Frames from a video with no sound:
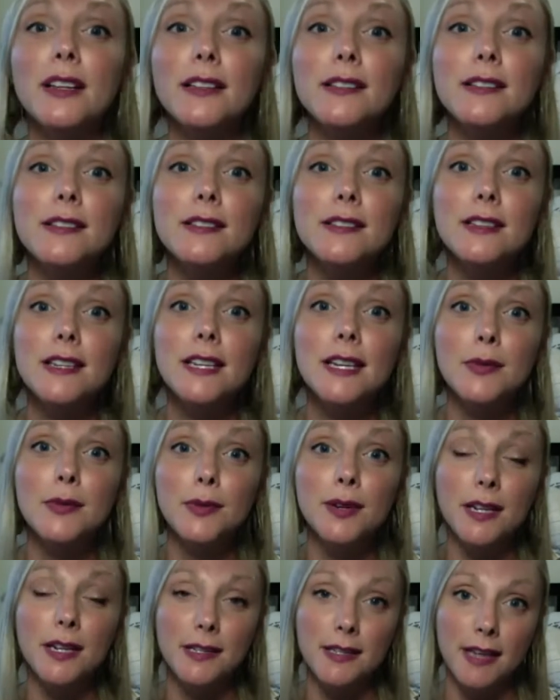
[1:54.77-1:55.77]
Let's see
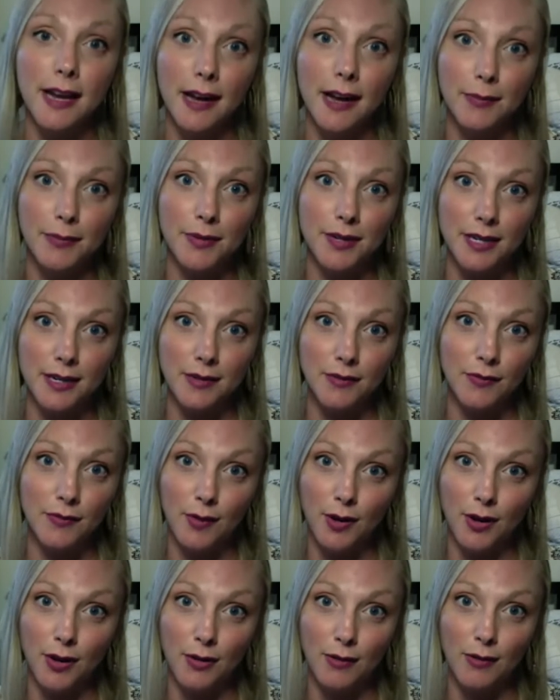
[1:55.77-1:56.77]
what is happening
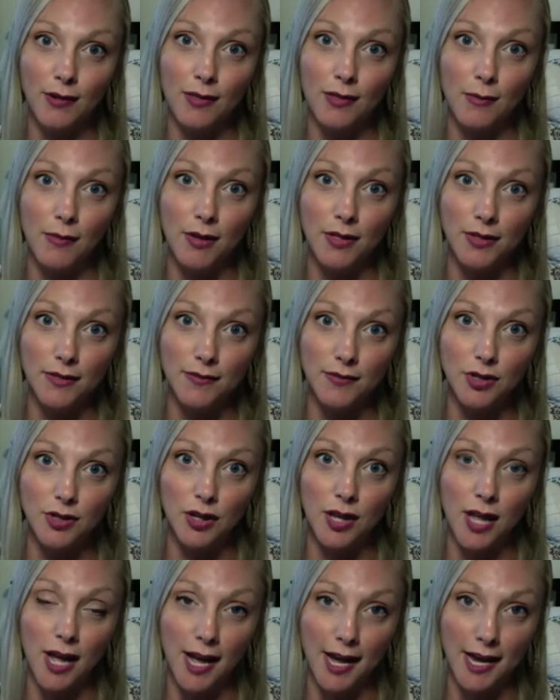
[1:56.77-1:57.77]
for you in the month of
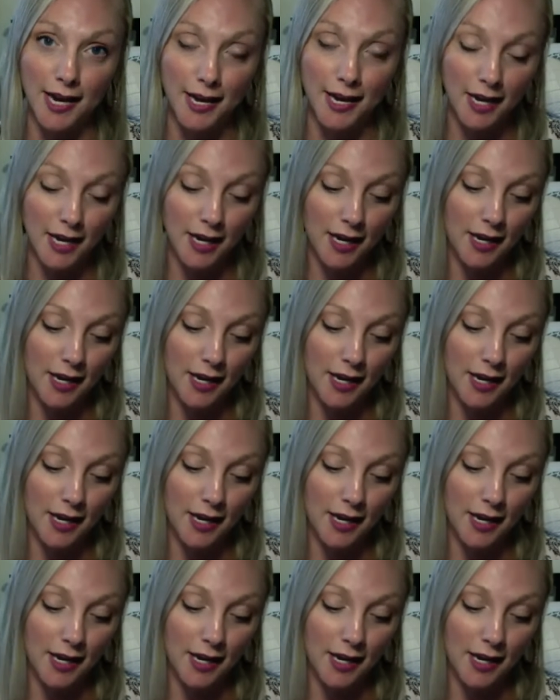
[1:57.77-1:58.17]
July.